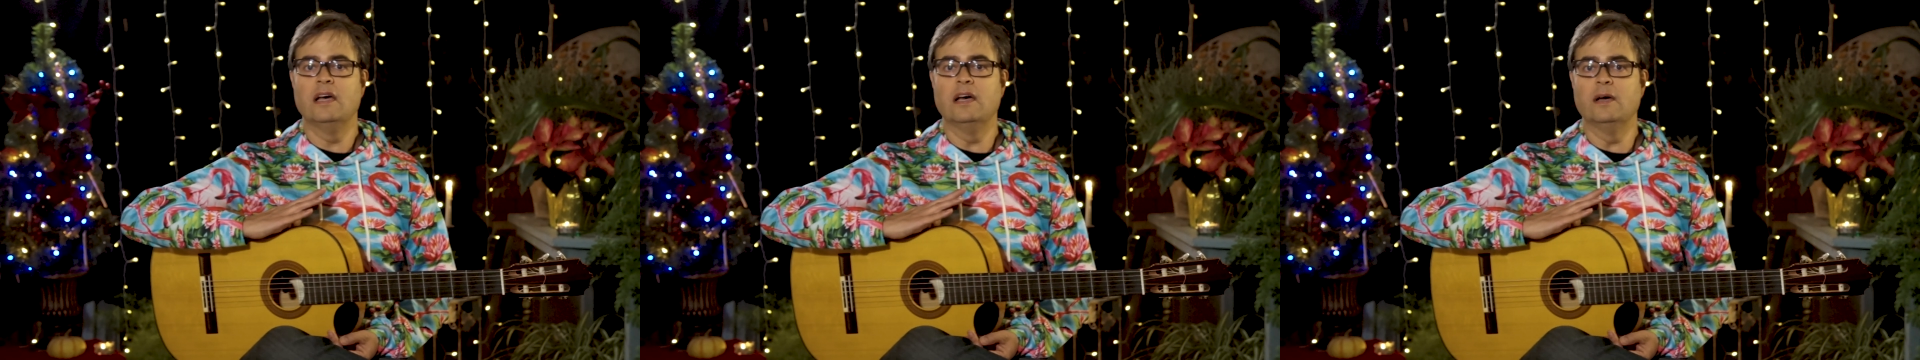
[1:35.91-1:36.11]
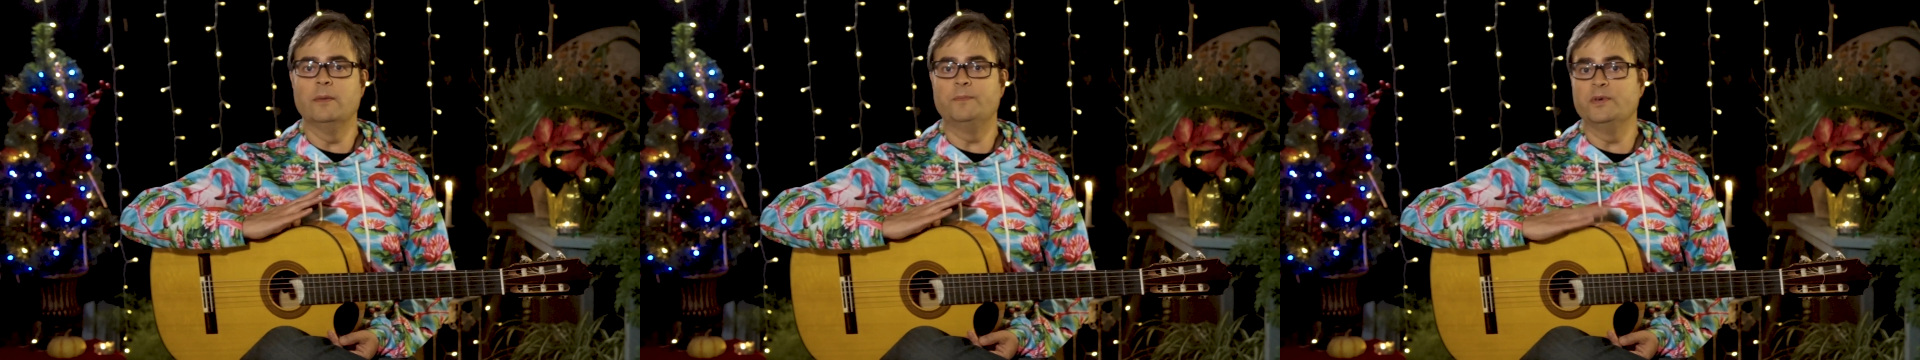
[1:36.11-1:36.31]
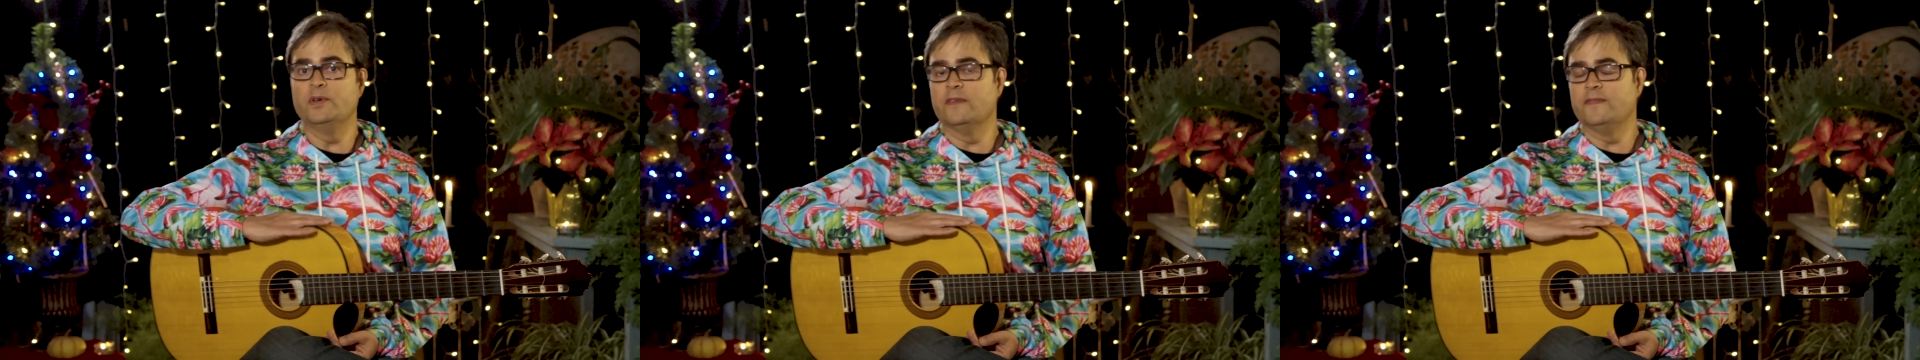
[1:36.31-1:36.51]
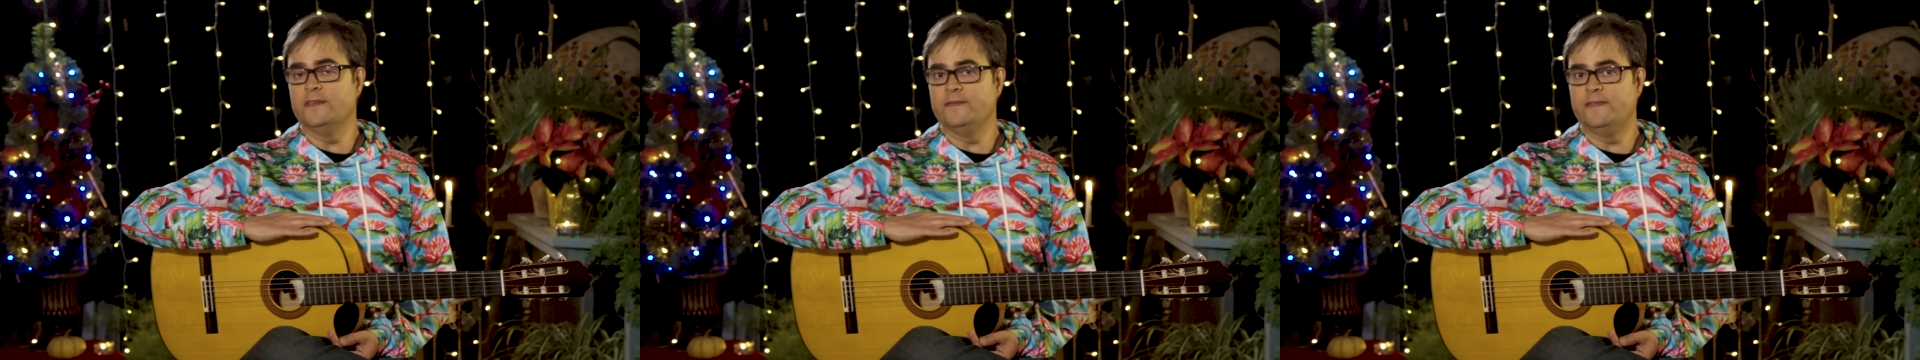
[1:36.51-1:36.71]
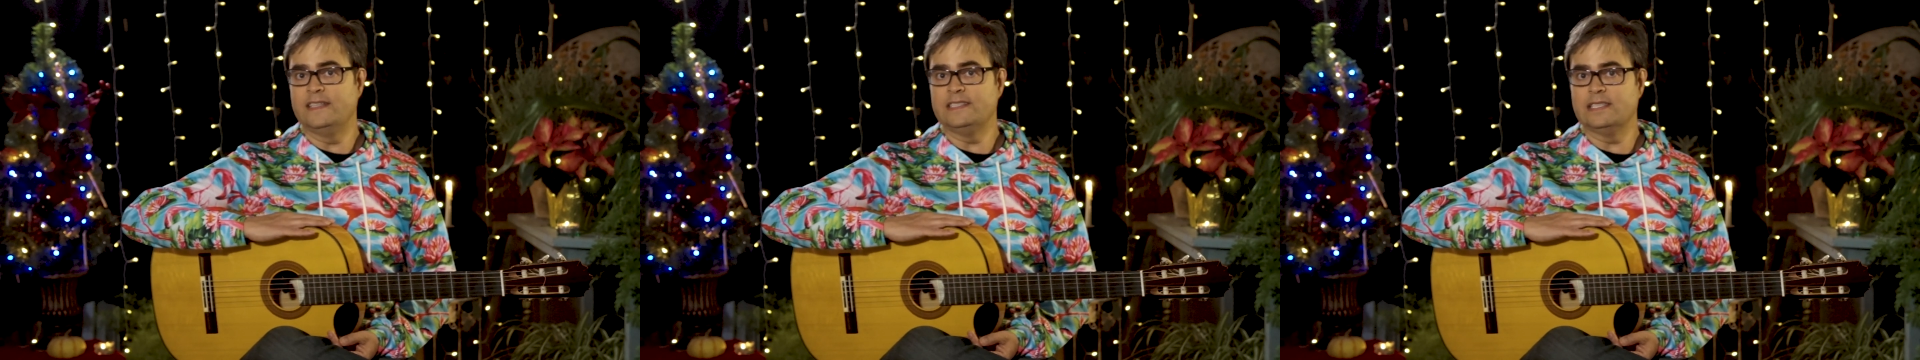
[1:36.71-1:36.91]
a
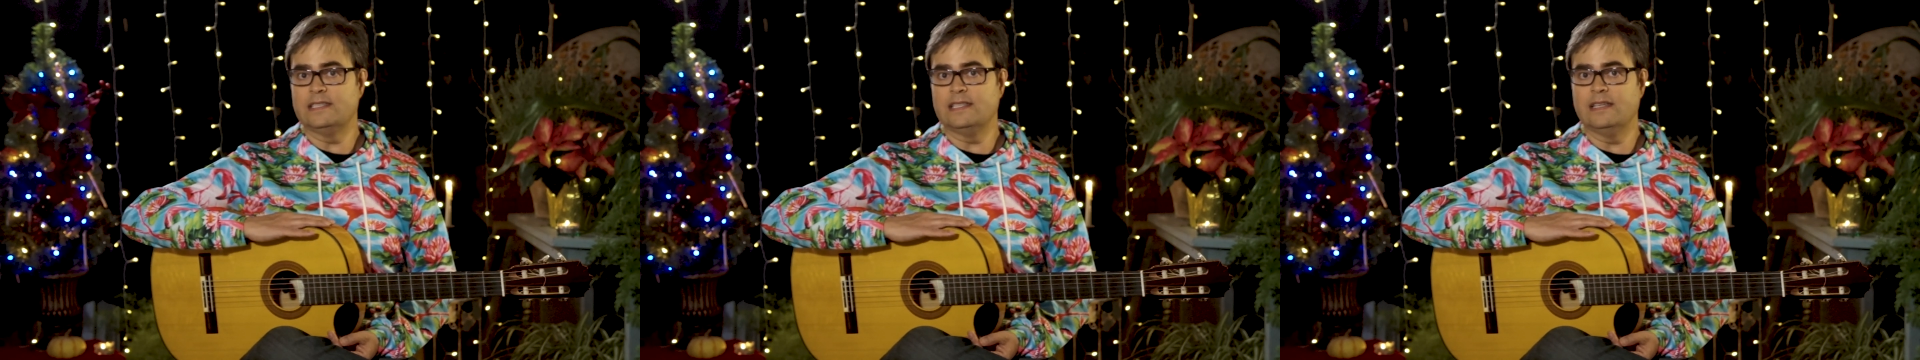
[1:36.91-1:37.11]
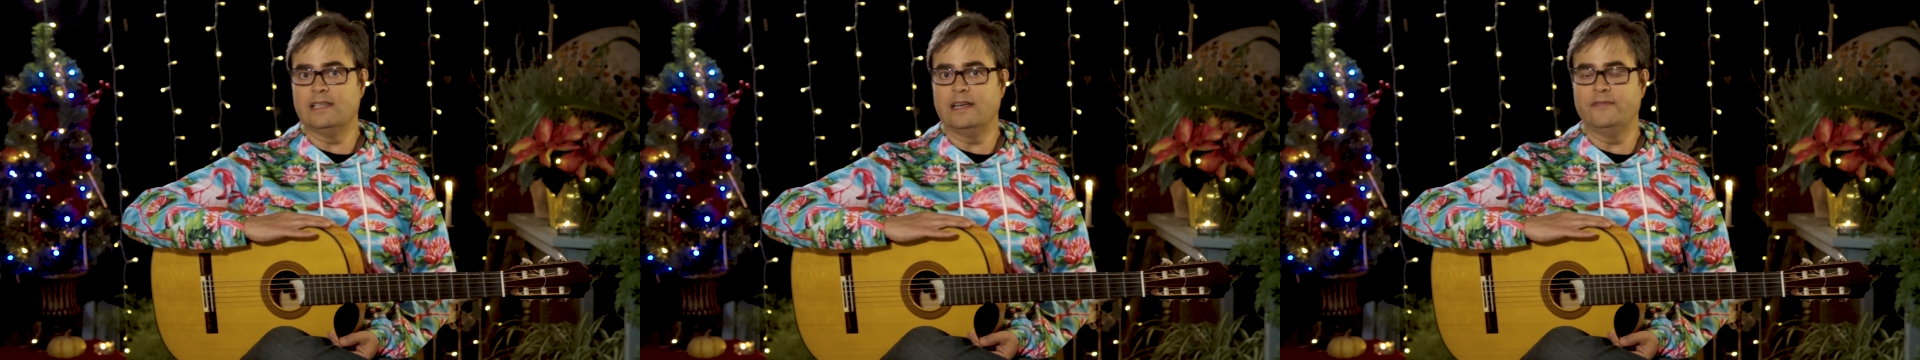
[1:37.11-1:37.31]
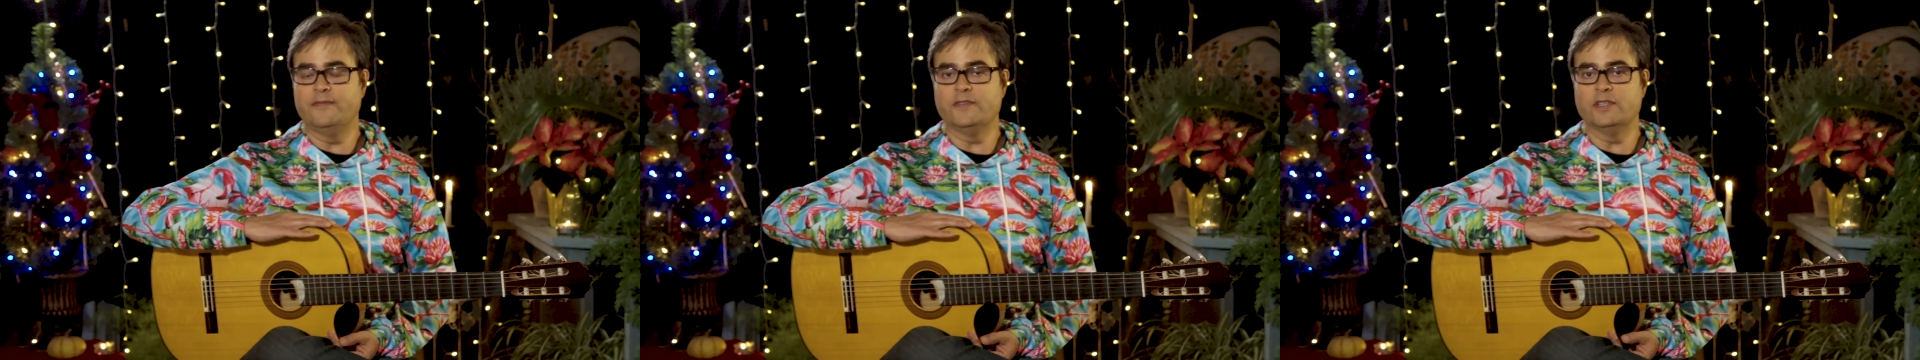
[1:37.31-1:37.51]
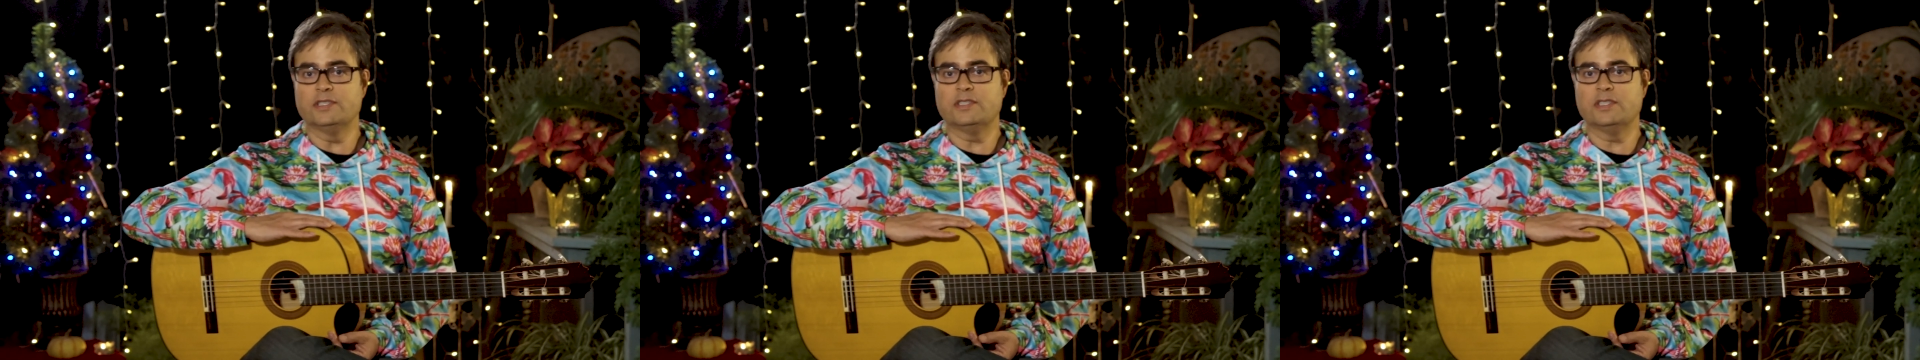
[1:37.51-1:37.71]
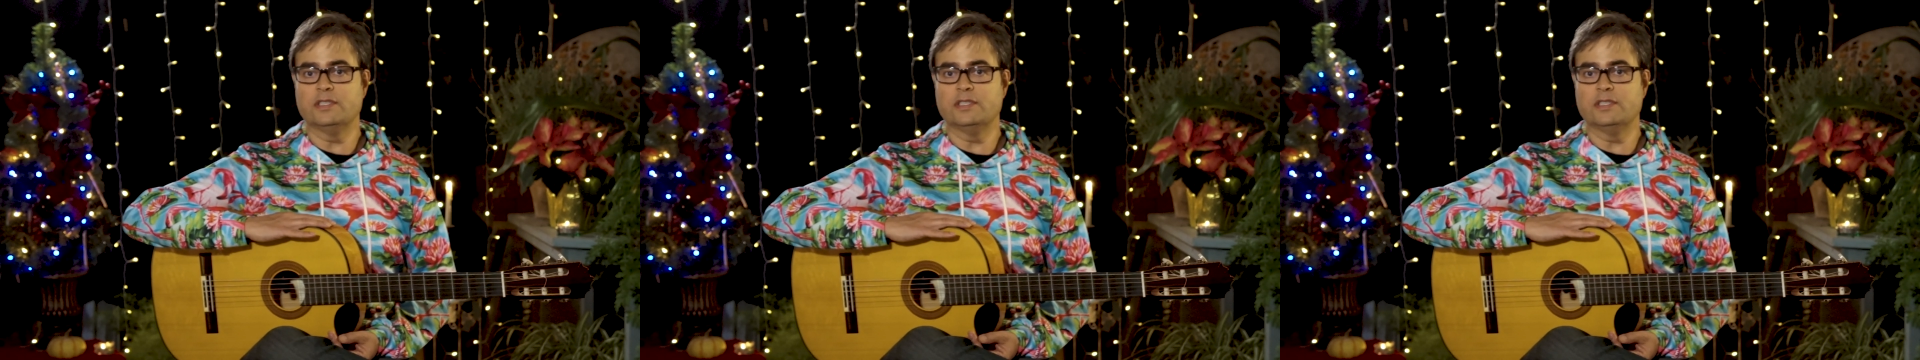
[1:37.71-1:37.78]
beautiful falseta that I first